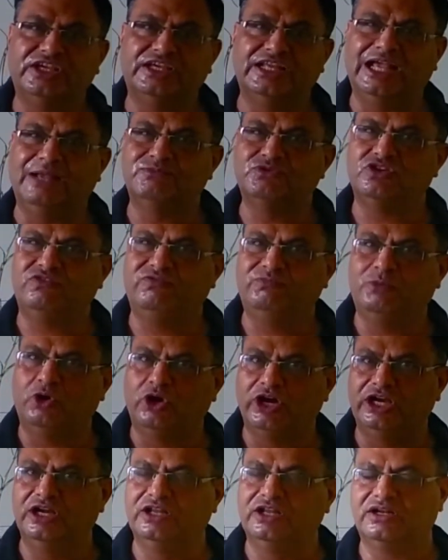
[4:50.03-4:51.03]
grams of
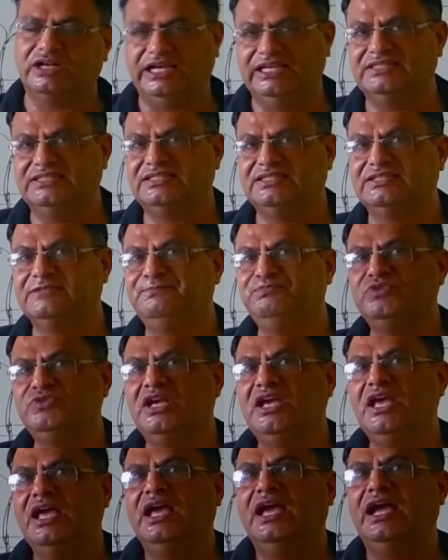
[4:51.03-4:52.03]
boiled rice
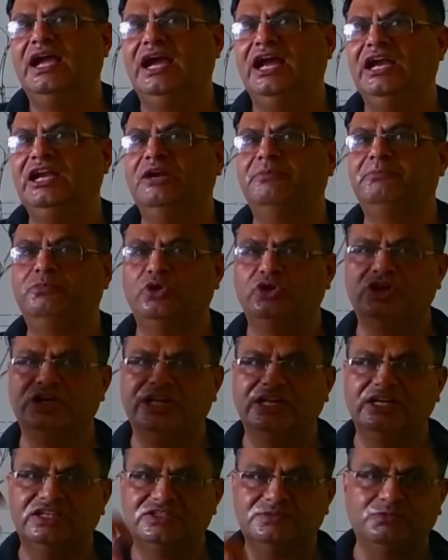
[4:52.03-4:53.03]
and put it
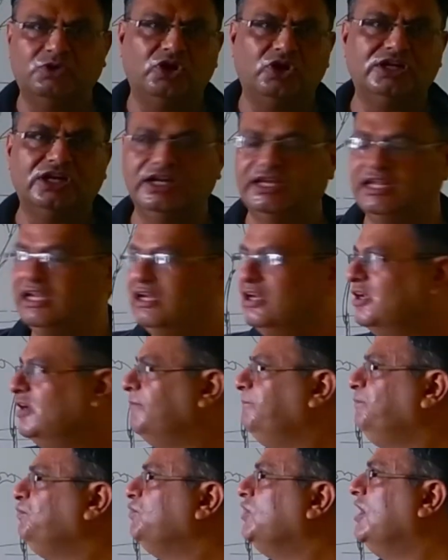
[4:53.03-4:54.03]
in a small
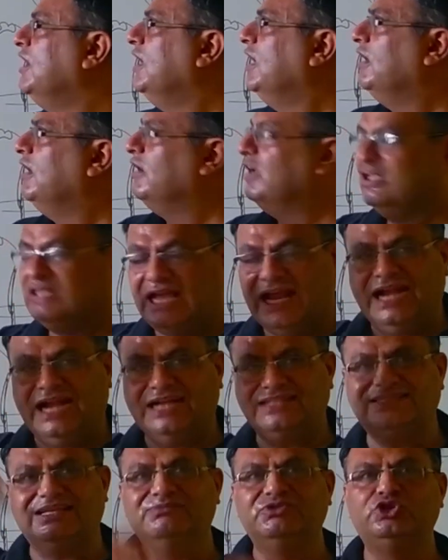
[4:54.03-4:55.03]
container, add
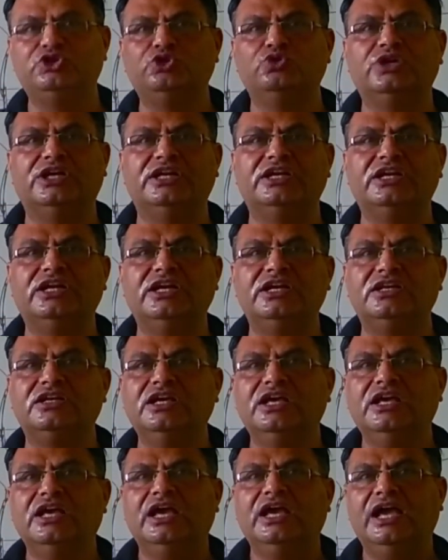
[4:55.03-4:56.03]
some sugar in
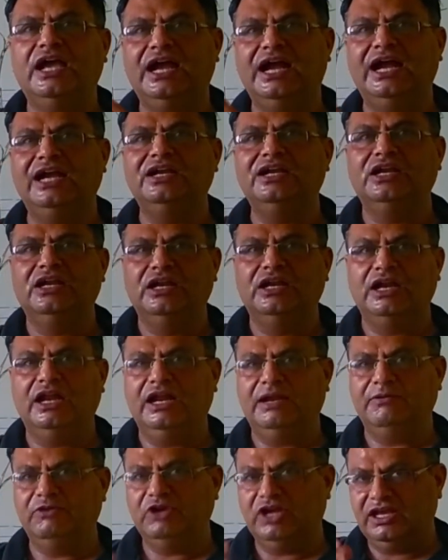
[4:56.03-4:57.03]
it, and
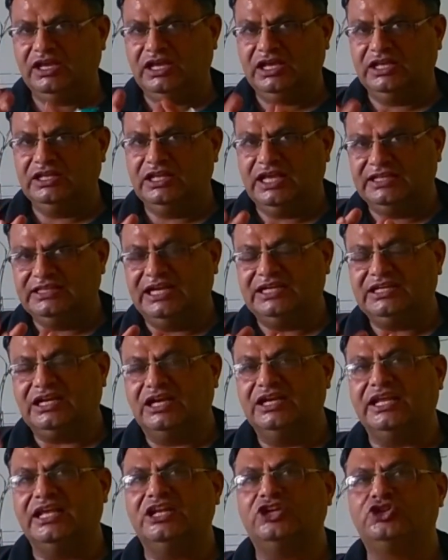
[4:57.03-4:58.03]
that
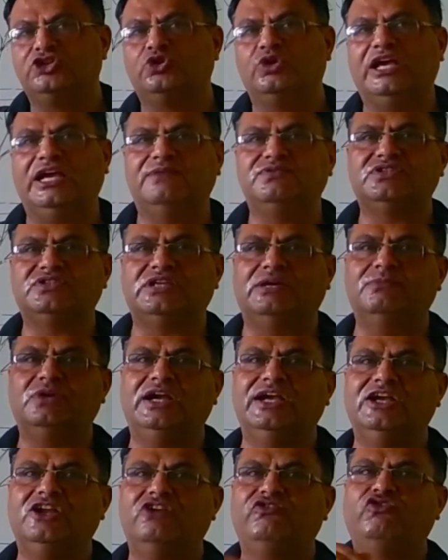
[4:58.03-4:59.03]
container should have some
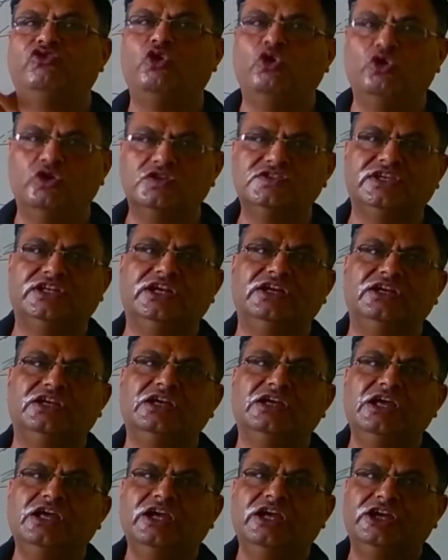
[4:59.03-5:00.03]
kind of hose in
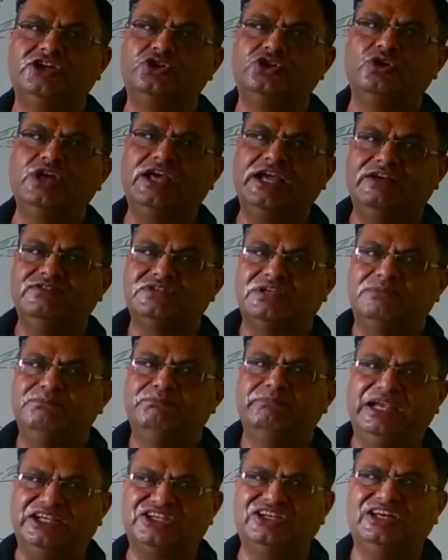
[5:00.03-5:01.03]
it. it should have some
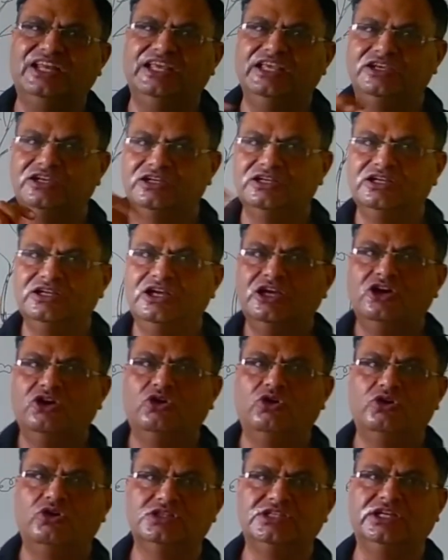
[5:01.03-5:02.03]
mesh-like
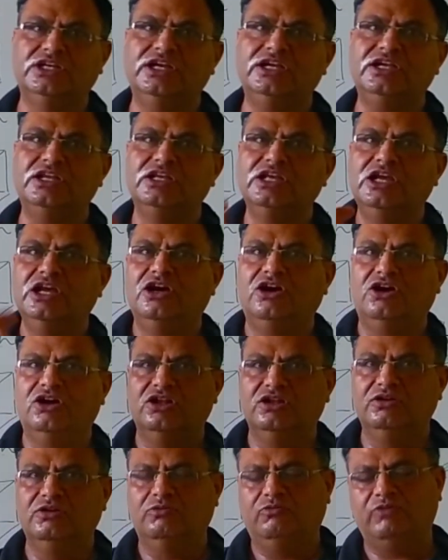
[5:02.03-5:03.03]
holes in it
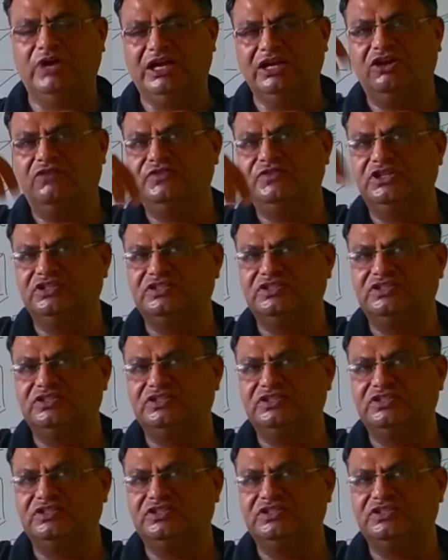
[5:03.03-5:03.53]
on one of the